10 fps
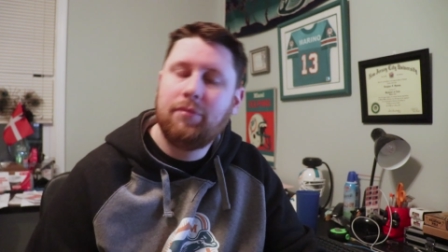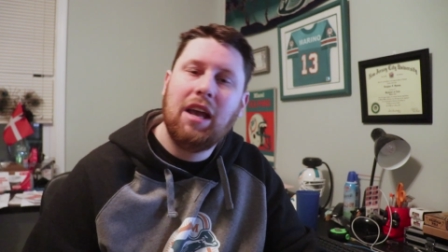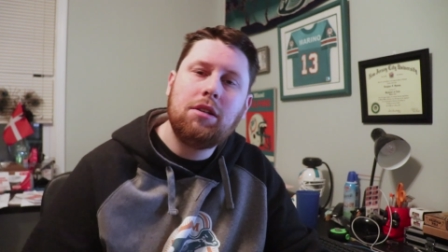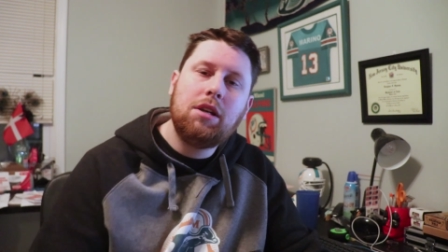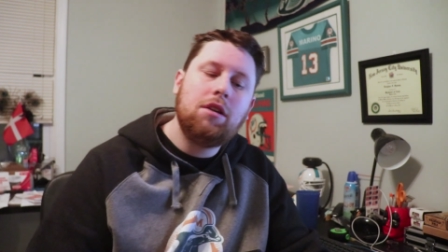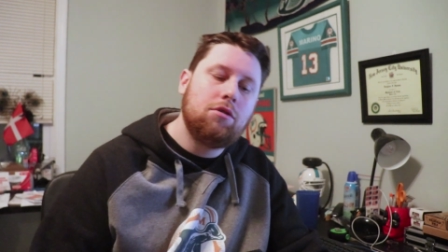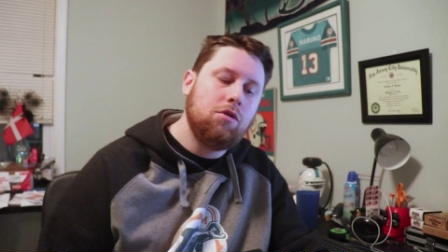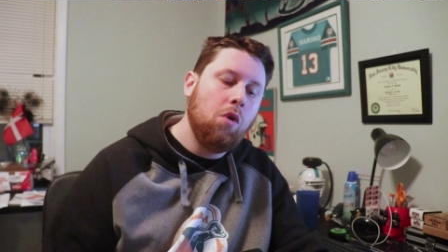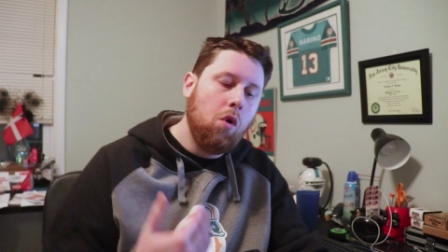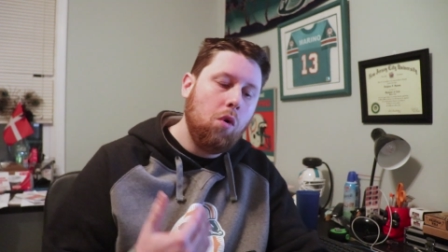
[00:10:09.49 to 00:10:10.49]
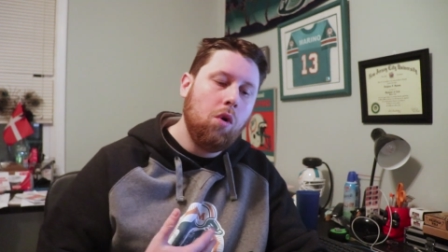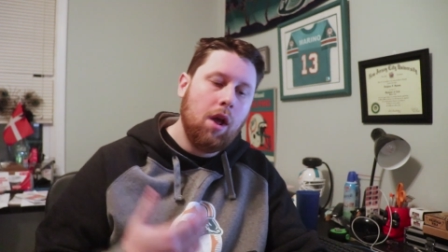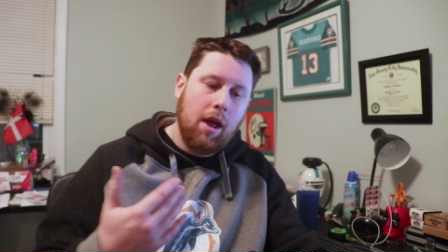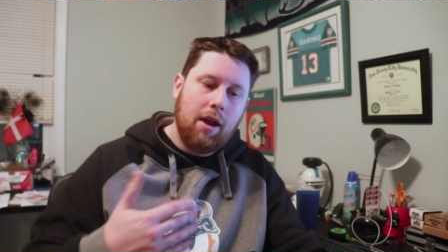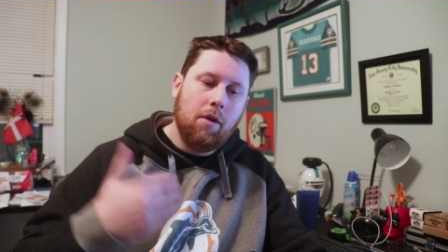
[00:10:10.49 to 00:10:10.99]
Now let's get into who,
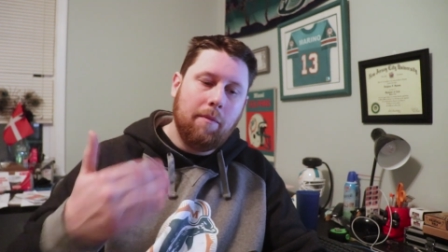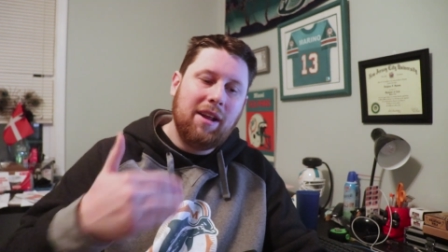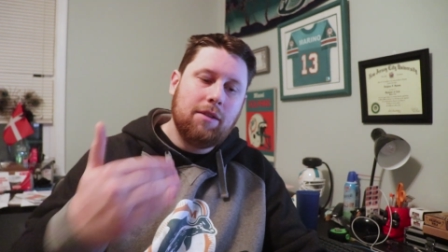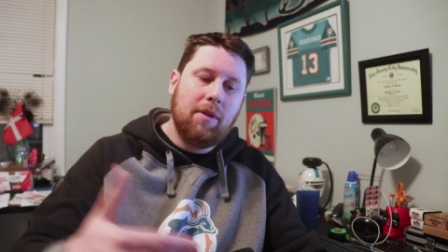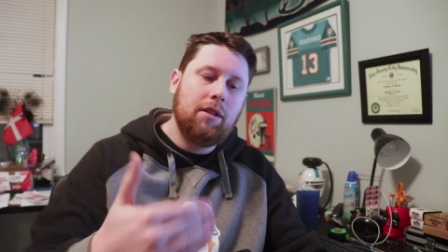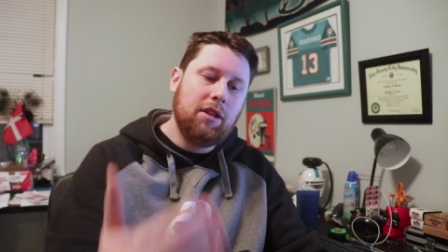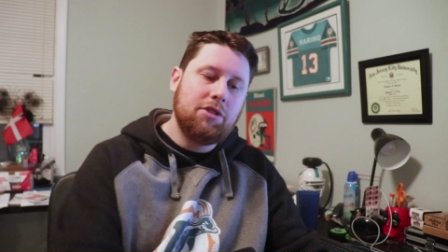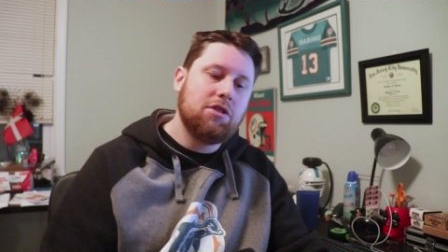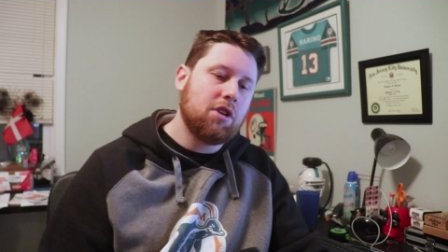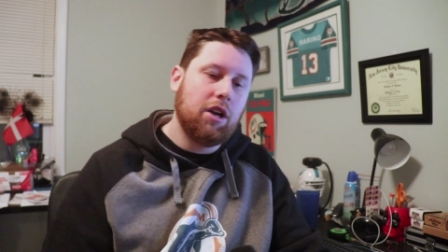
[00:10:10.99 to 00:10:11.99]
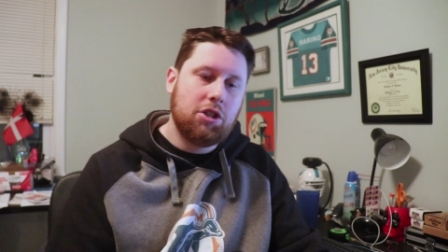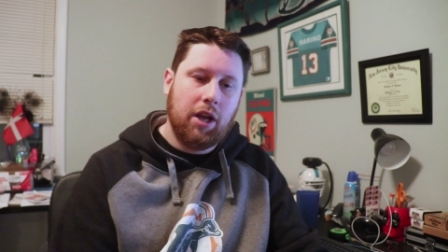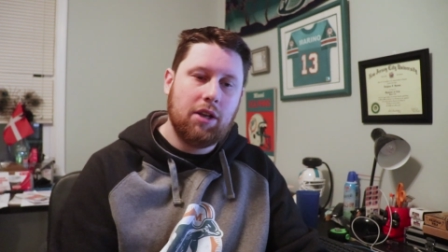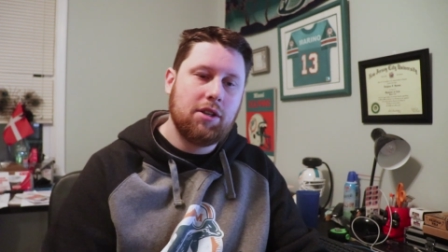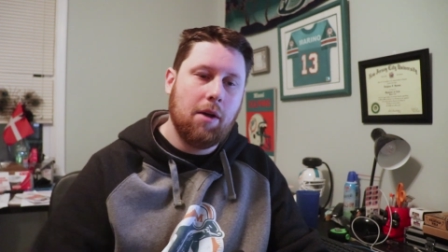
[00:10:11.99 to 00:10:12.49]
you know, my, my list is going to
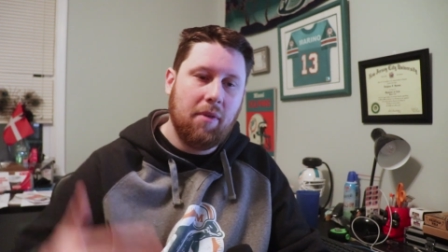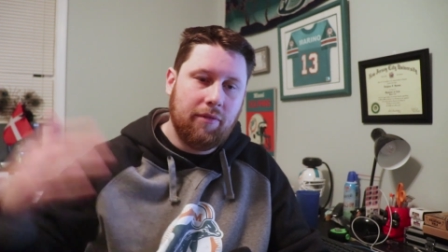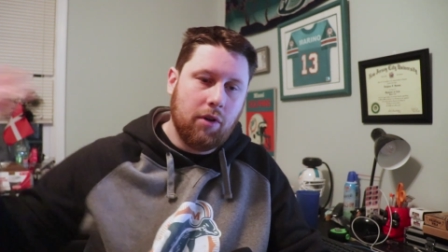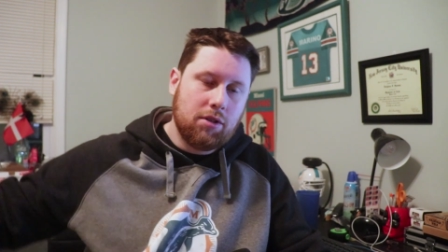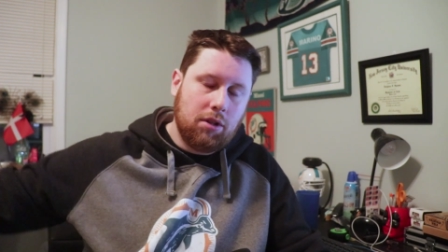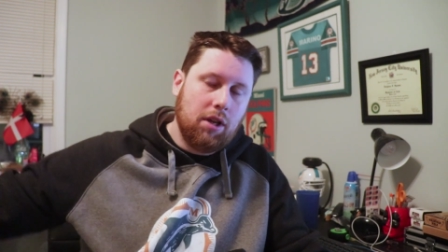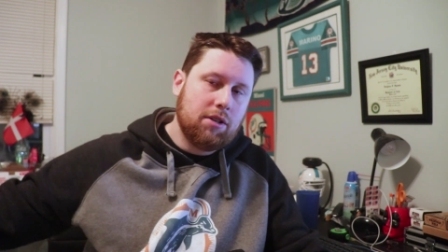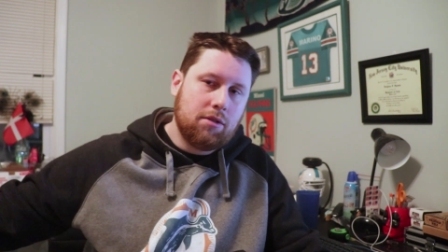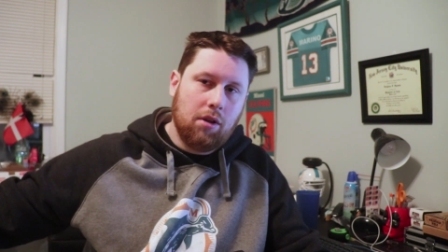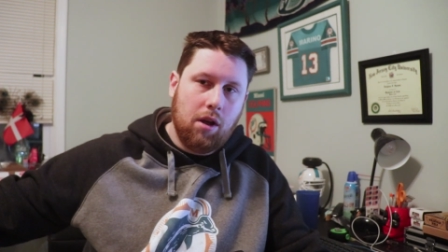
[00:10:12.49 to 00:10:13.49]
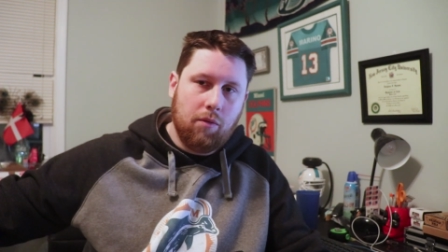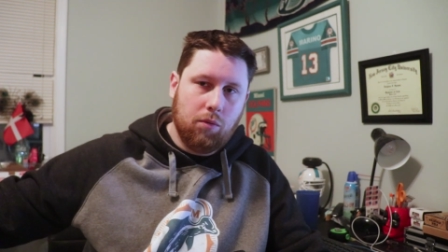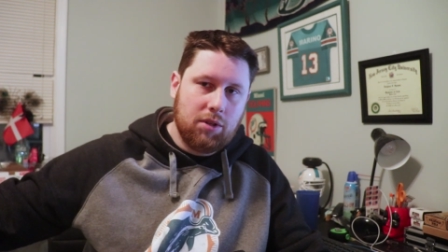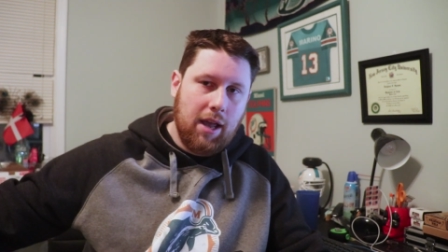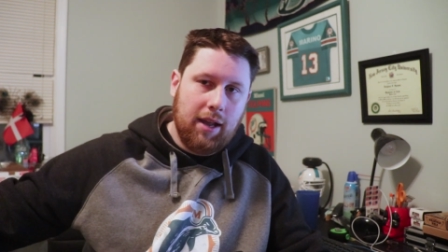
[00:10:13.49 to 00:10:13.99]
change now. My first list, I
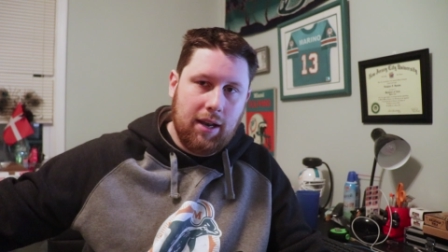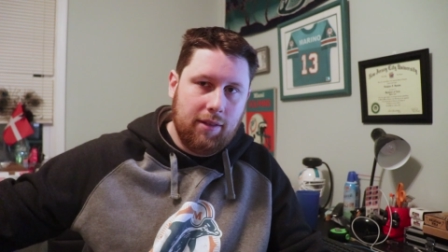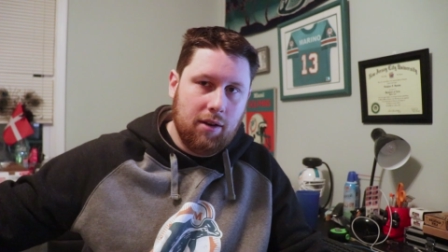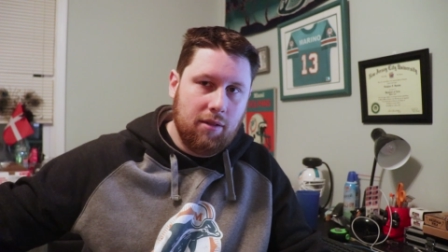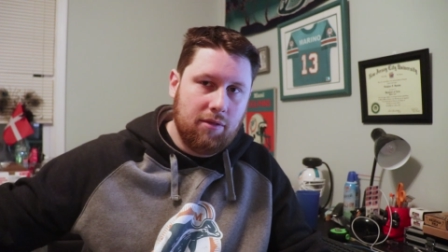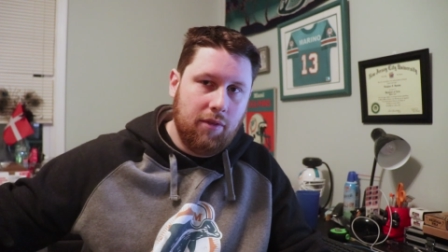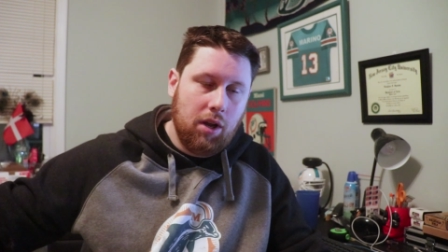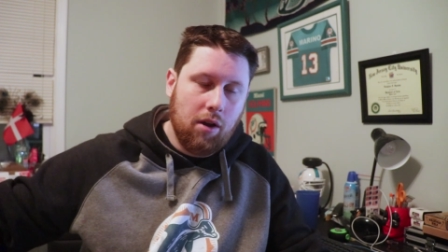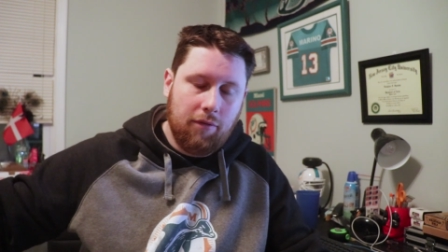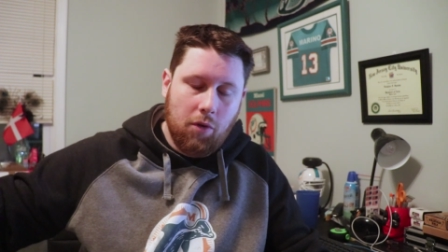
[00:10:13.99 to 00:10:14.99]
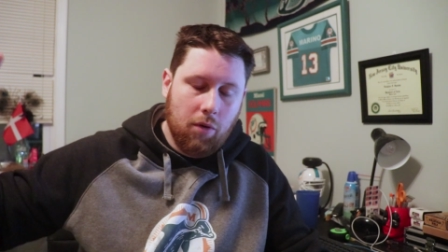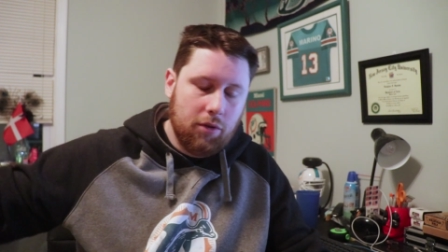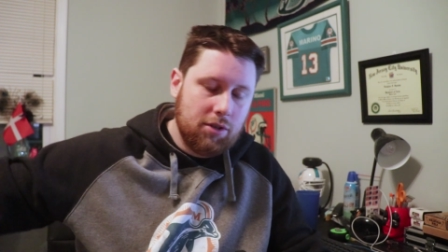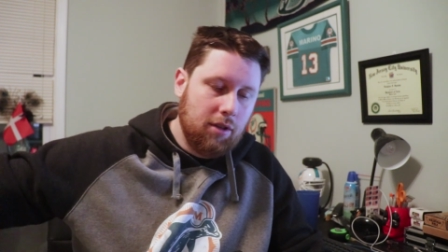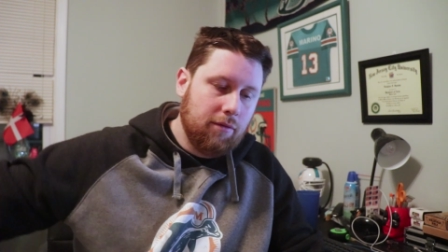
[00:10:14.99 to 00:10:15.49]
will tag it at the end of this video if you
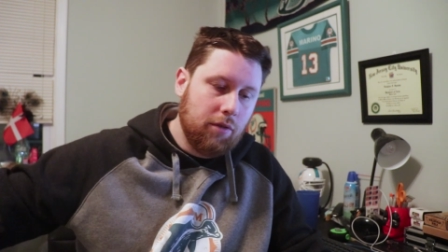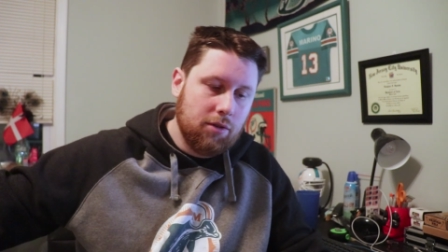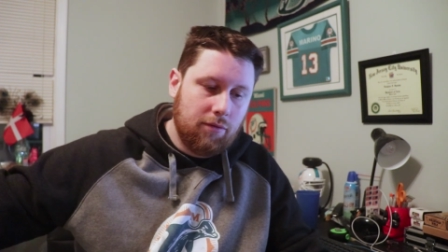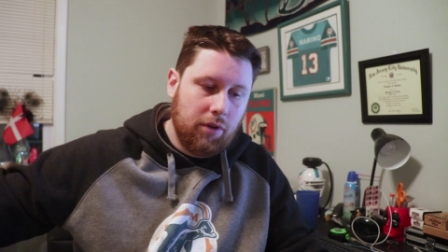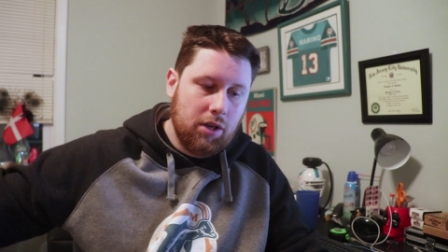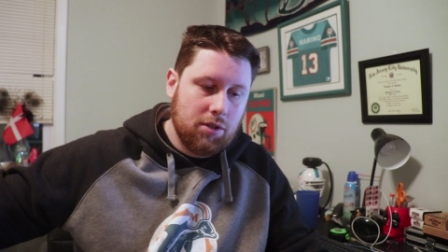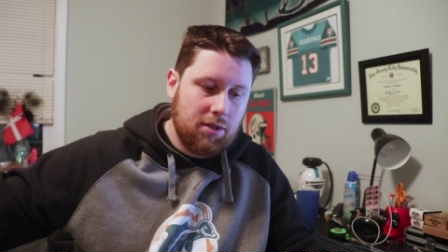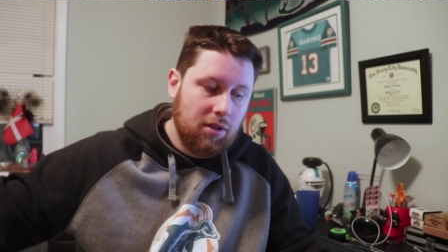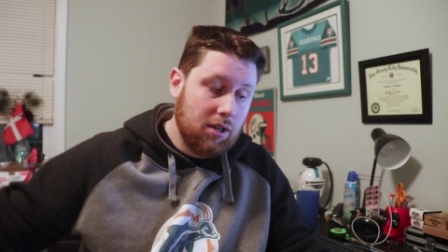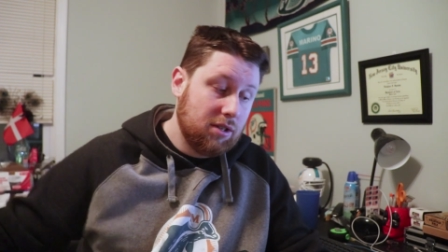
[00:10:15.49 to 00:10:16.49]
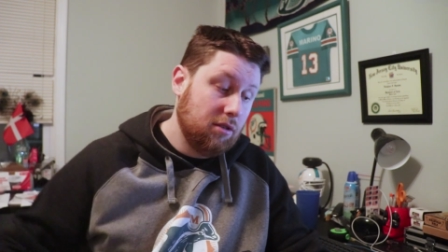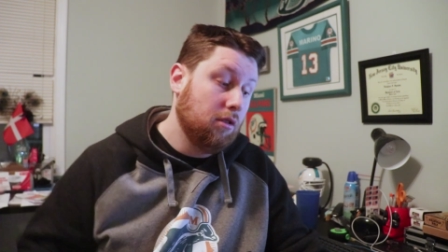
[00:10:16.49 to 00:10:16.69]
want to see the first free agency list.